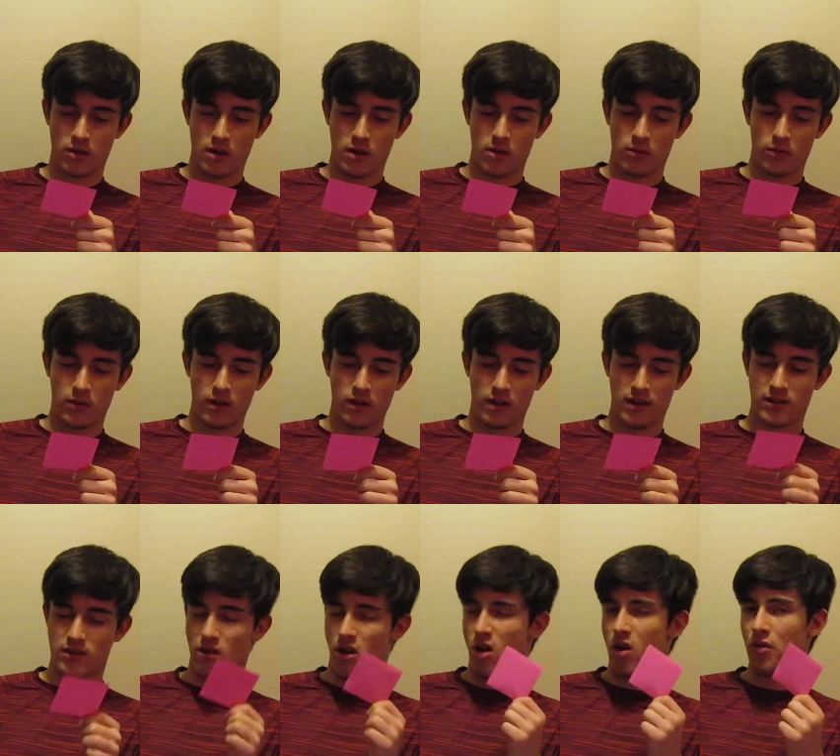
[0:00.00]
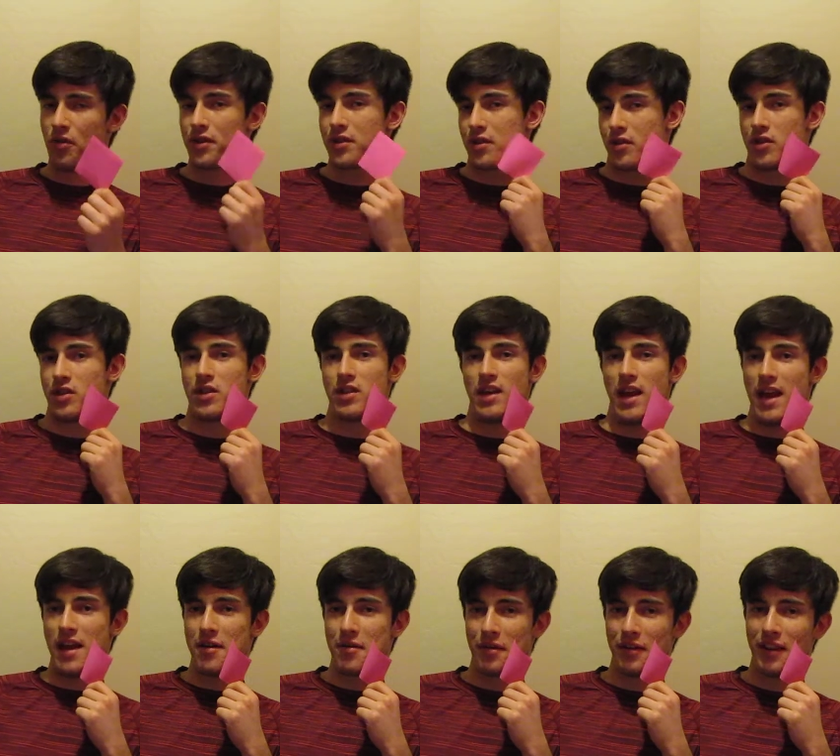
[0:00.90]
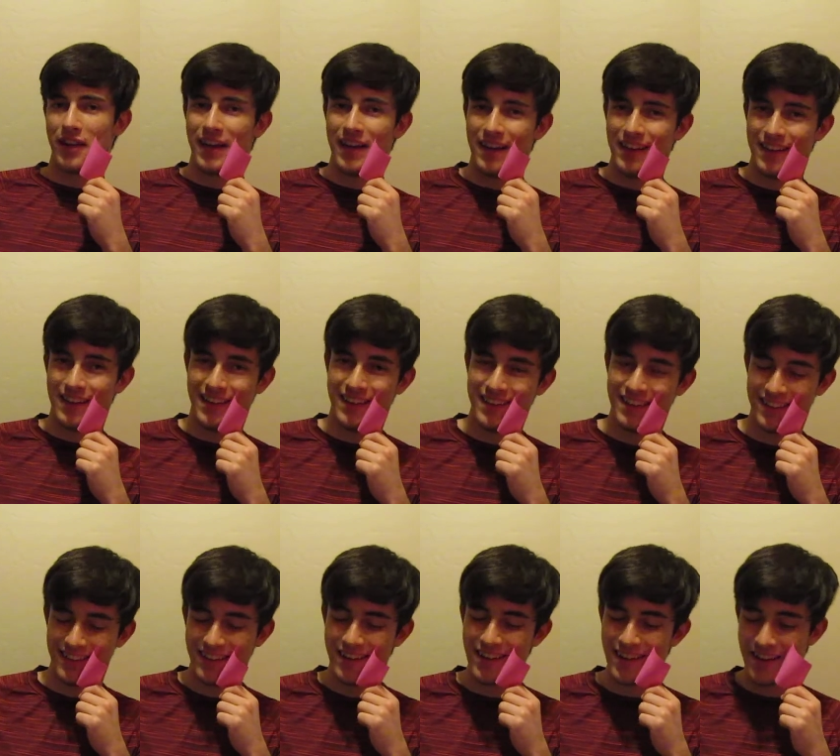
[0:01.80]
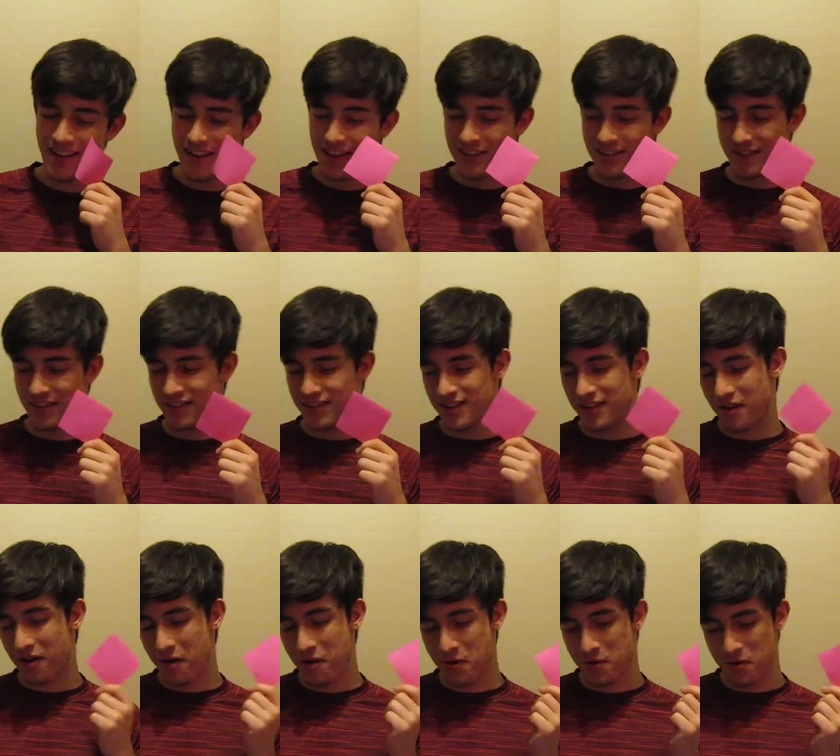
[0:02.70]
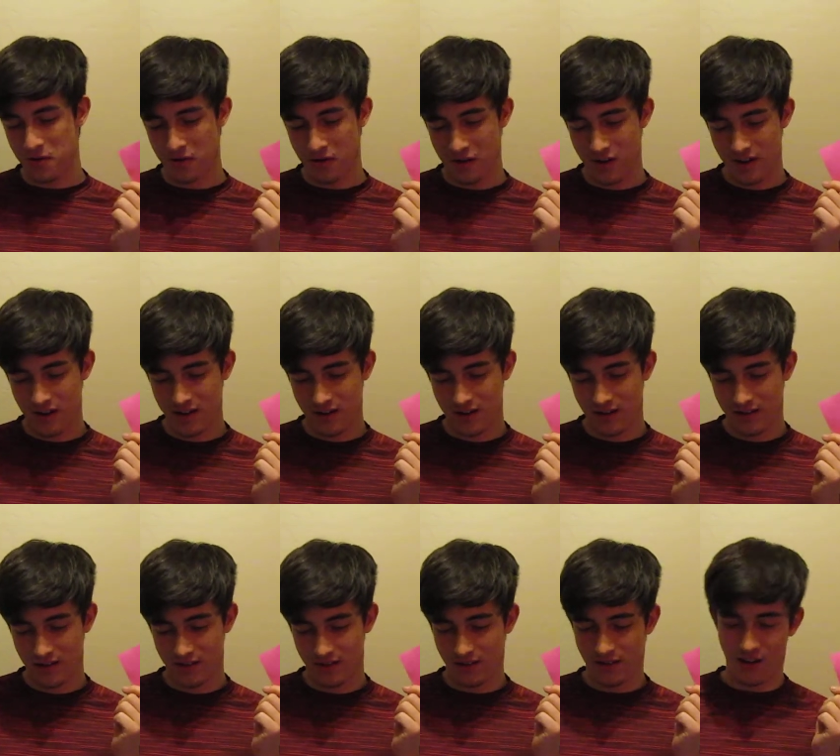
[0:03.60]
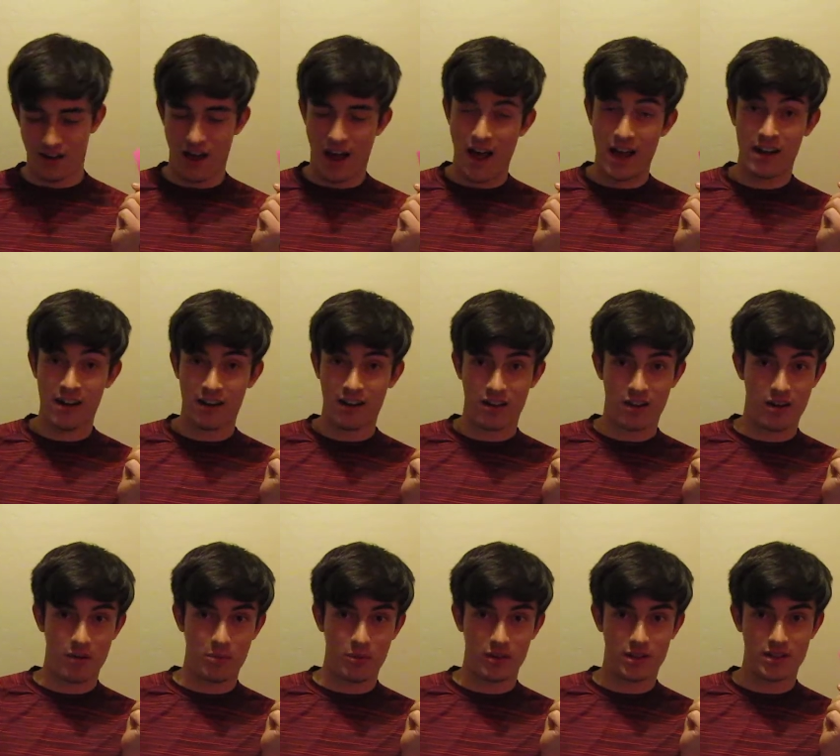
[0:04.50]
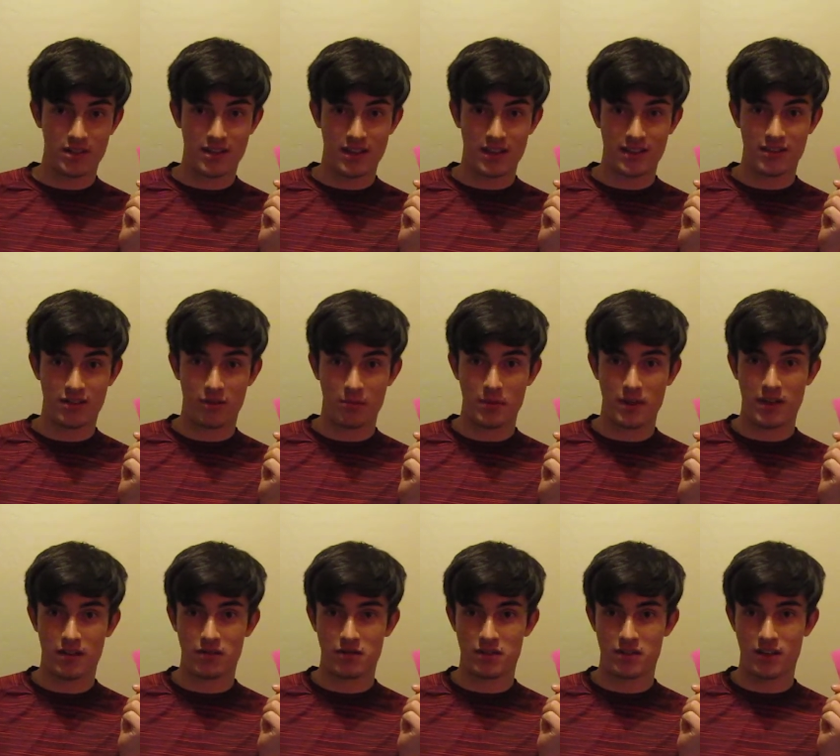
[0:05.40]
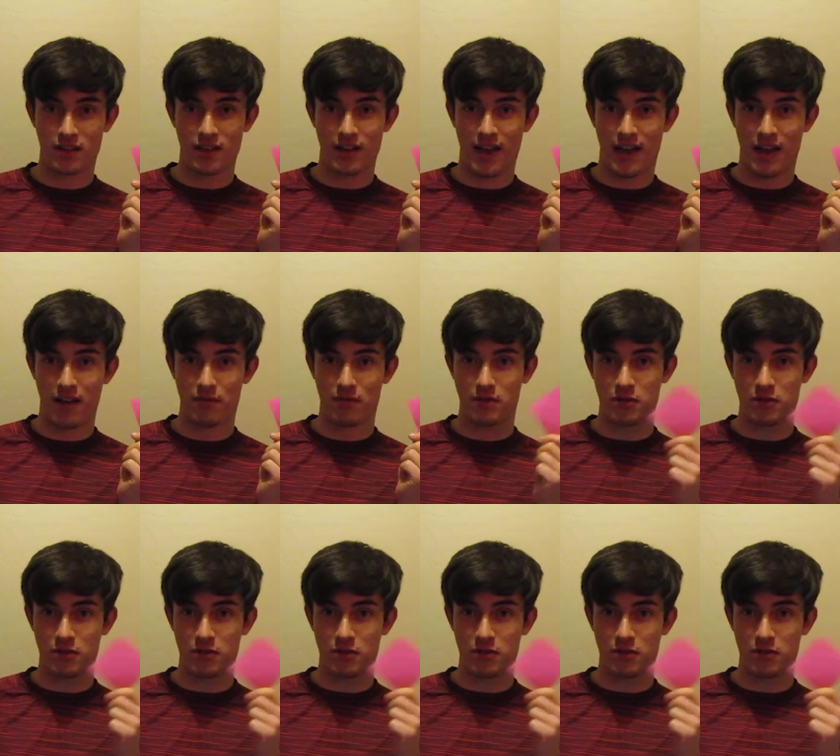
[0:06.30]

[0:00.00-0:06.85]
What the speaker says: realized all these are snake related. So I was like, oh, I got a couple of snakes that'll be interesting to have in